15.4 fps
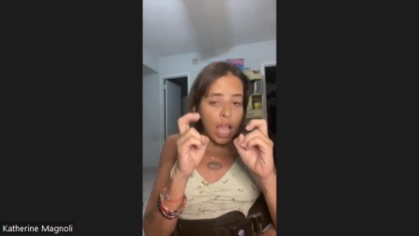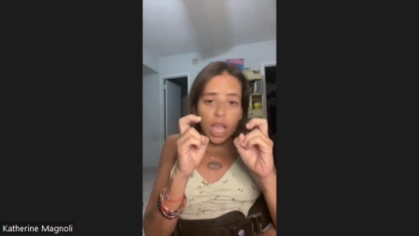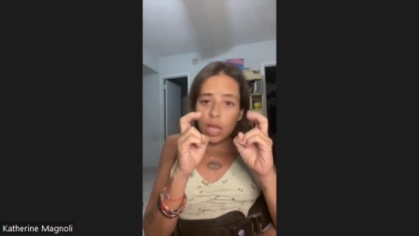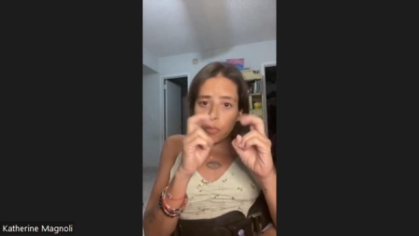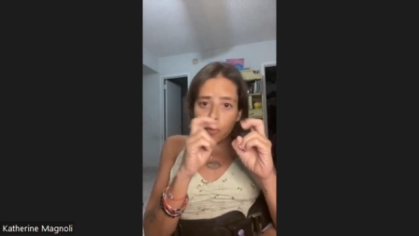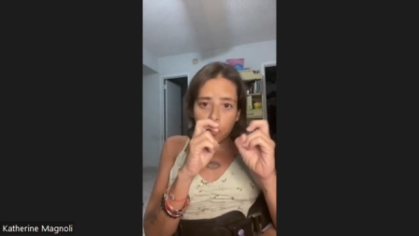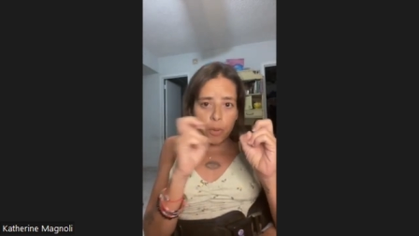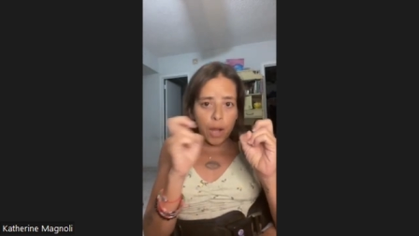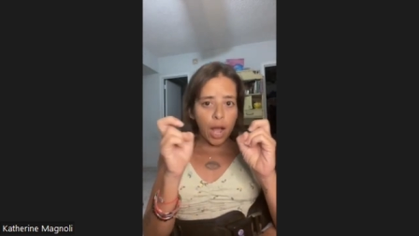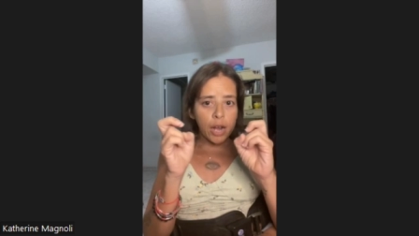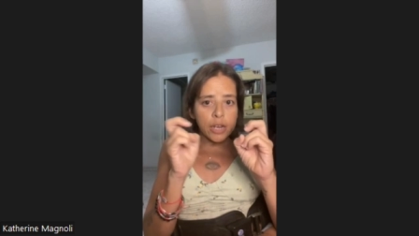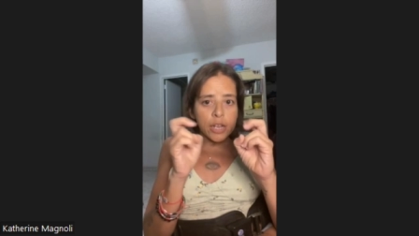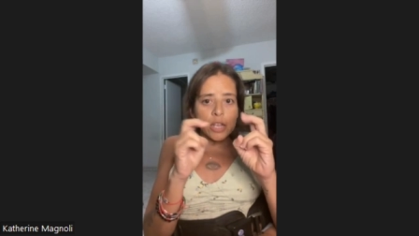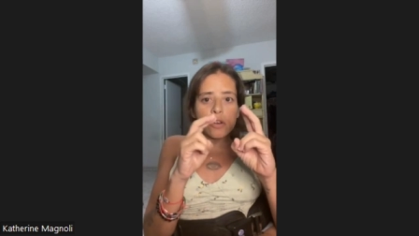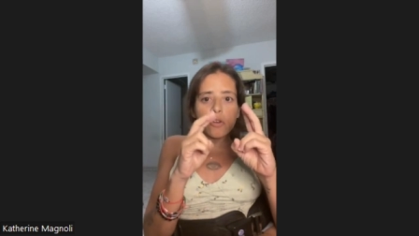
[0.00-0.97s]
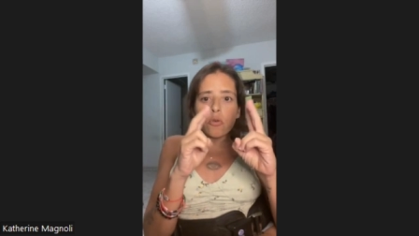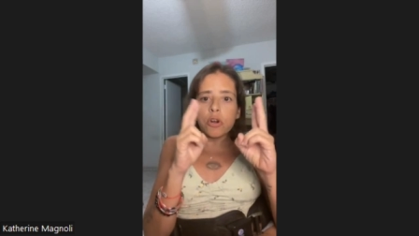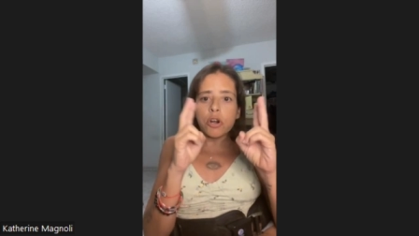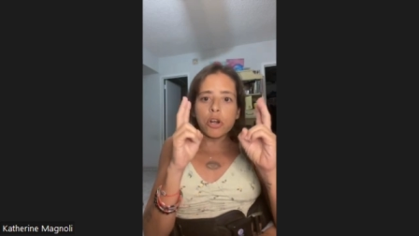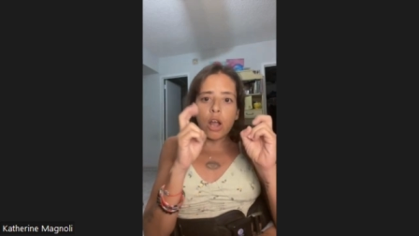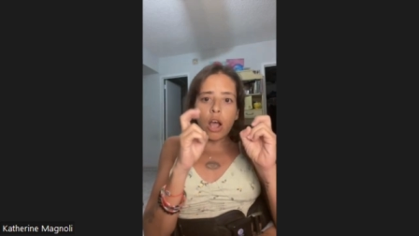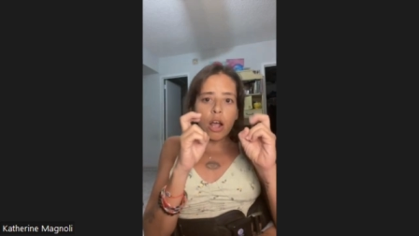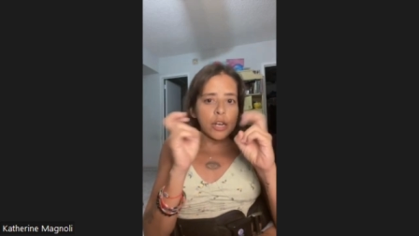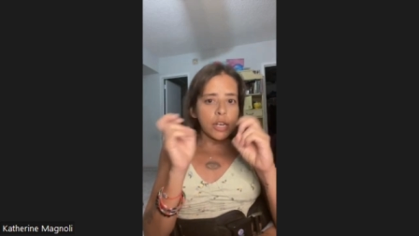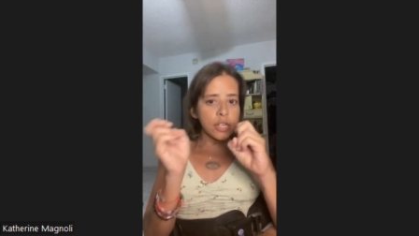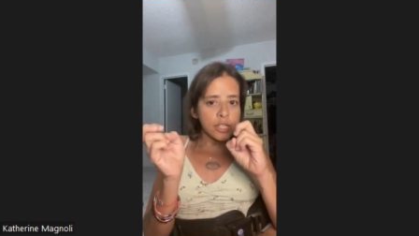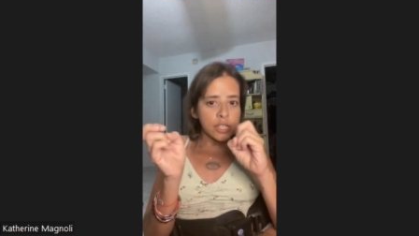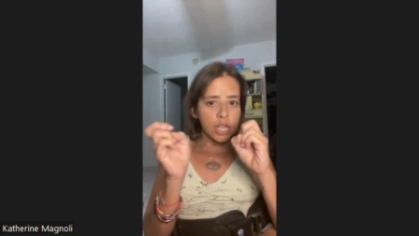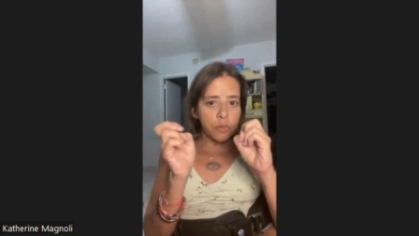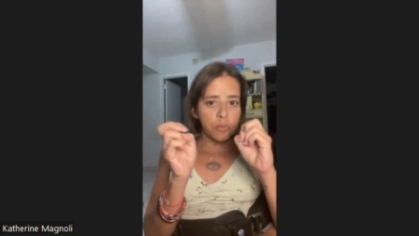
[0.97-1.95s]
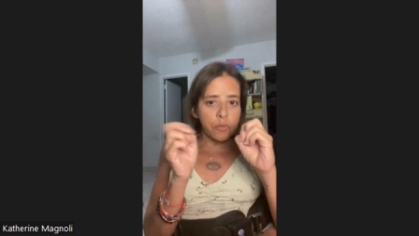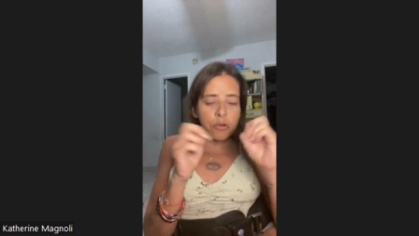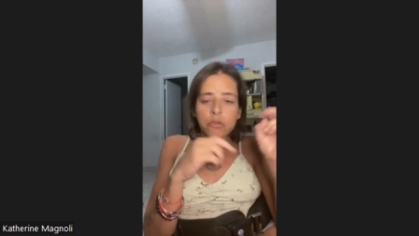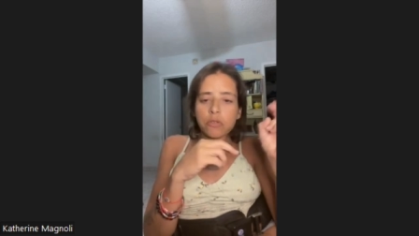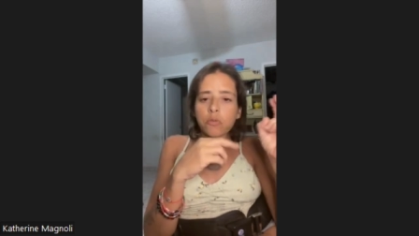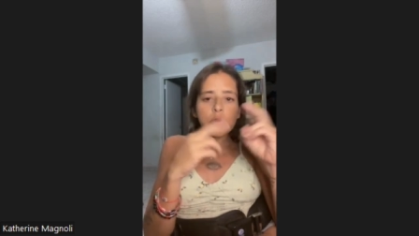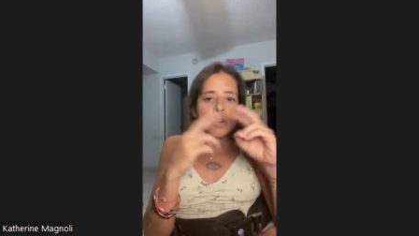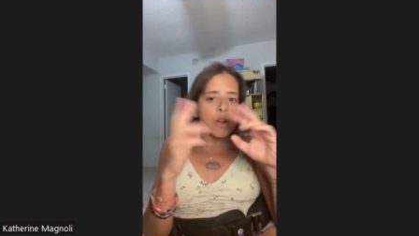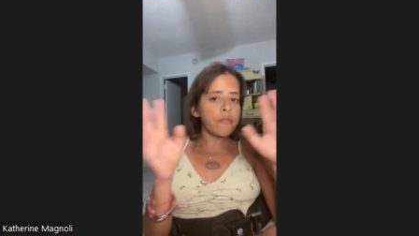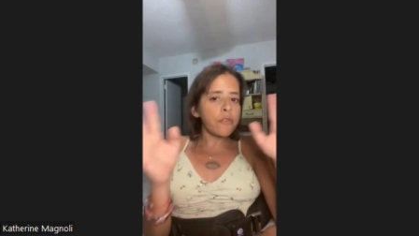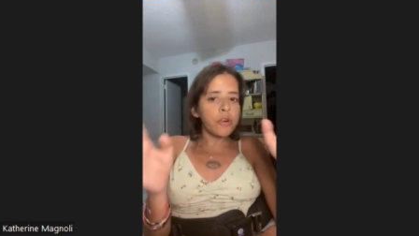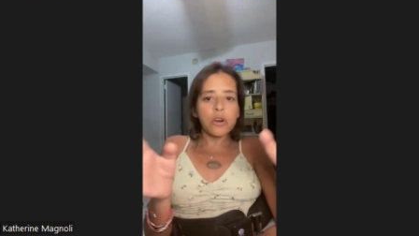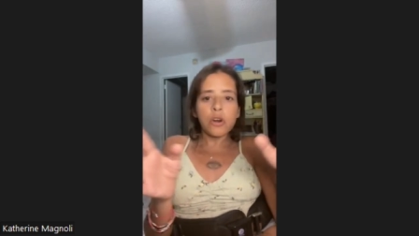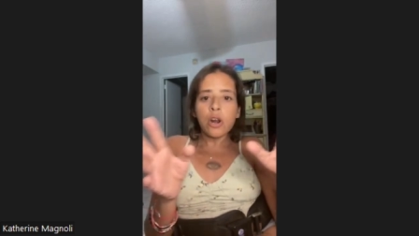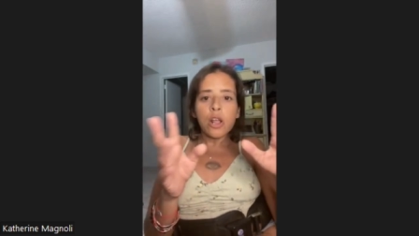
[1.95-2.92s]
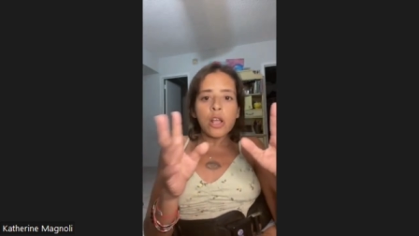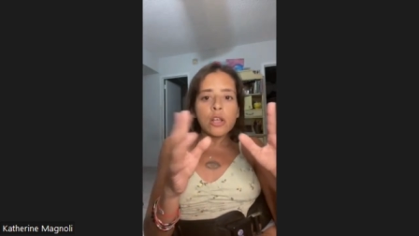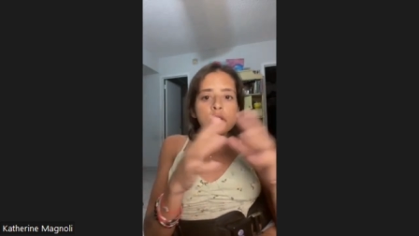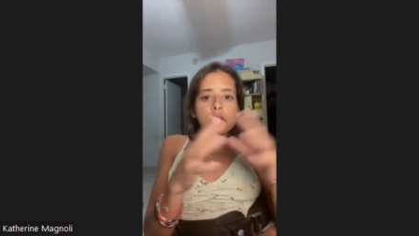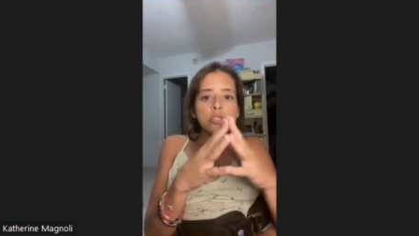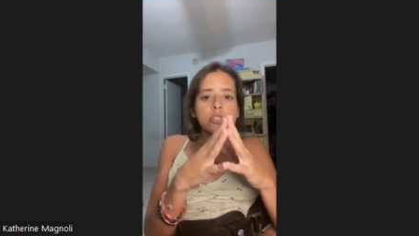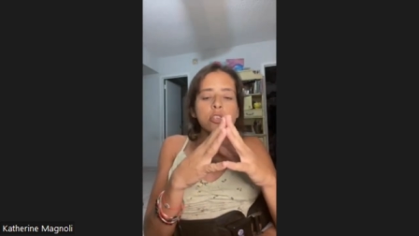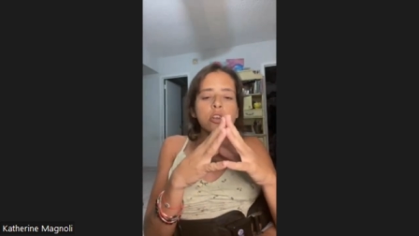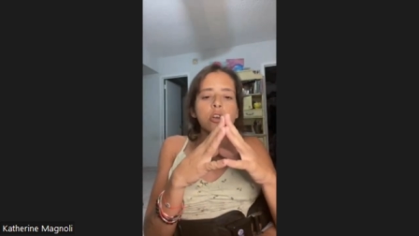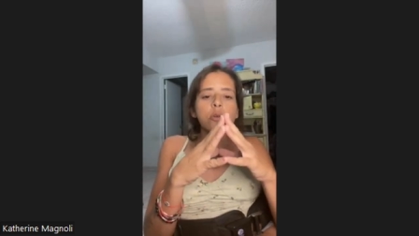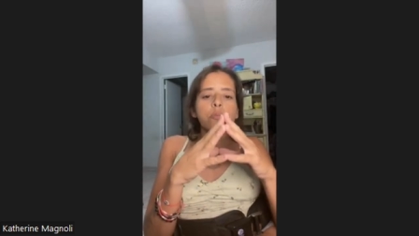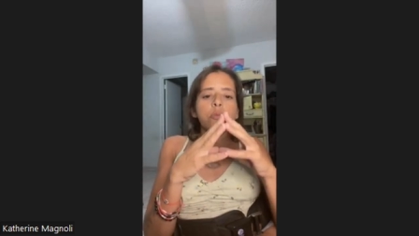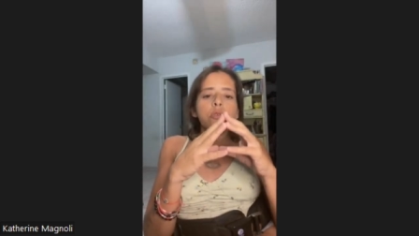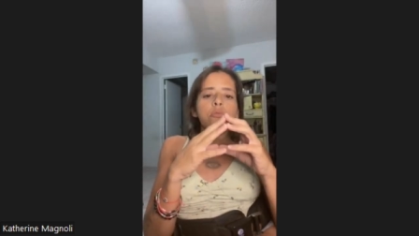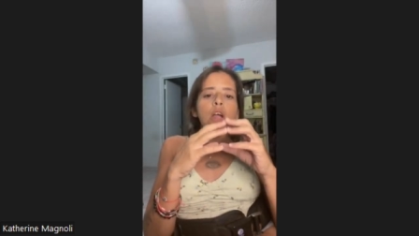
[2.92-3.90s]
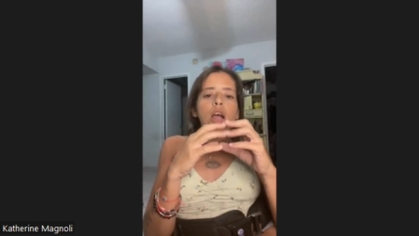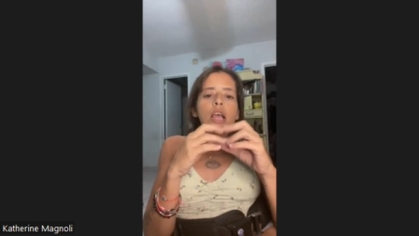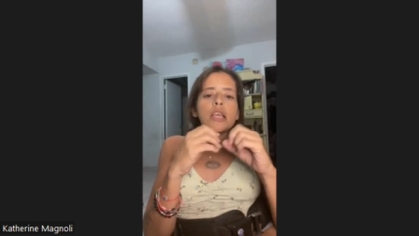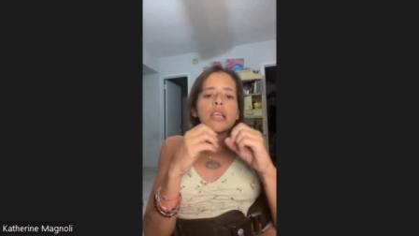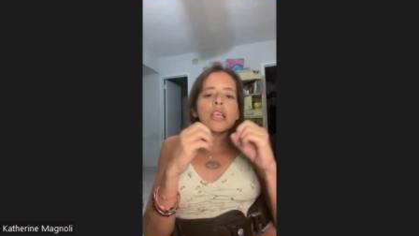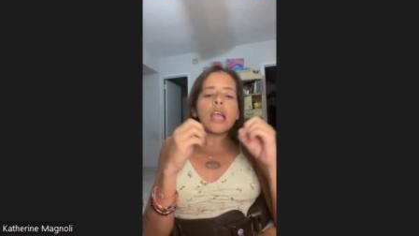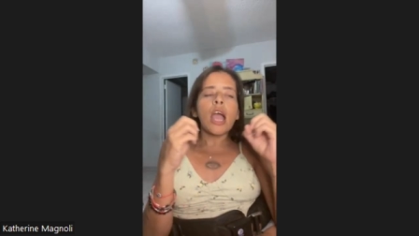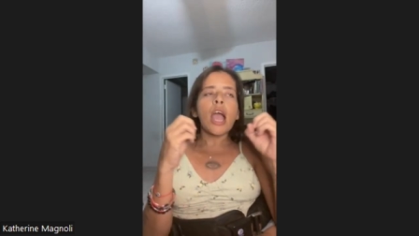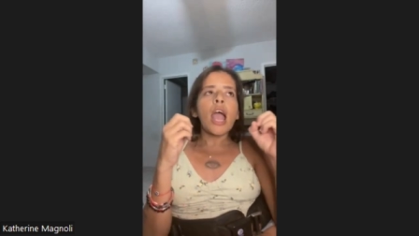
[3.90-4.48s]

able bodied or non disabled, whatever term you like.